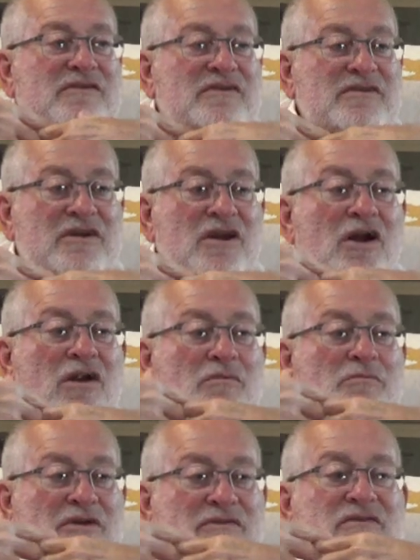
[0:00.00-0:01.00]
business, and
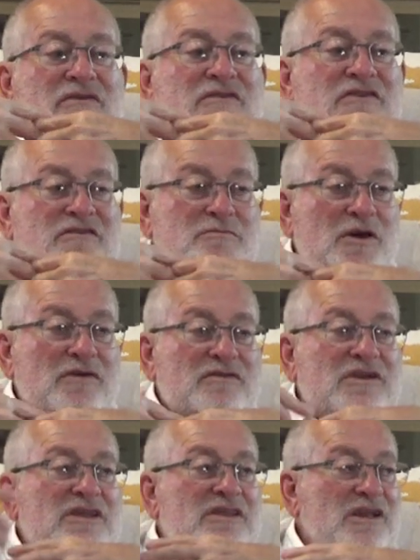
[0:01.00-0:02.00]
our business is
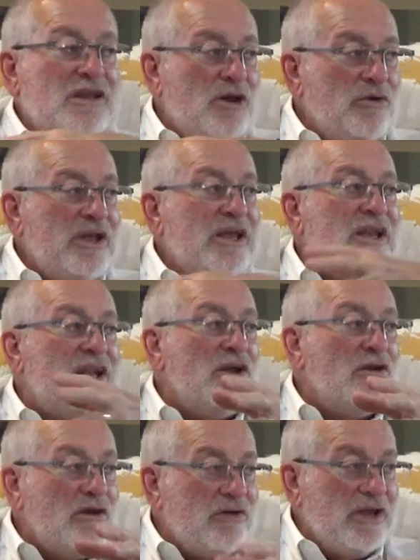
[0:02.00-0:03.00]
mostly the loading
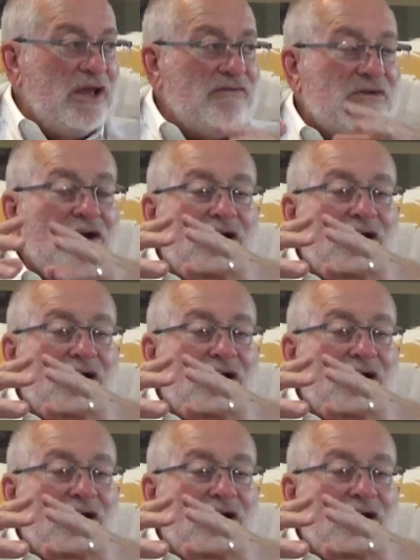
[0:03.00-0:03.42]
and unloading